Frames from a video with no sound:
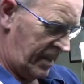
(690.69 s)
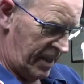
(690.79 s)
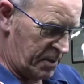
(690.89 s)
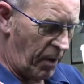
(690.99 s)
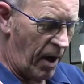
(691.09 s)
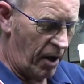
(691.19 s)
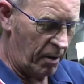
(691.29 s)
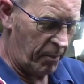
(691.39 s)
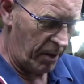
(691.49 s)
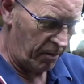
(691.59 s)
this part of
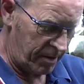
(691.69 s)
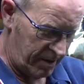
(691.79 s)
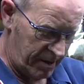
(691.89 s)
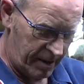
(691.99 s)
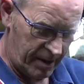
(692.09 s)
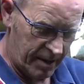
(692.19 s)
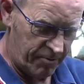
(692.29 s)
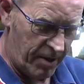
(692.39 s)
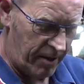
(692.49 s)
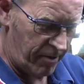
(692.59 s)
the build. It's
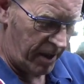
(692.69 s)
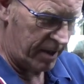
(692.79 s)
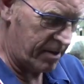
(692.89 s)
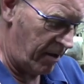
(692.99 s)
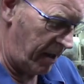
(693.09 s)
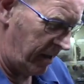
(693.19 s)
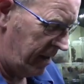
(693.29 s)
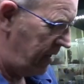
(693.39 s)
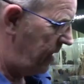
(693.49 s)
really, really exciting.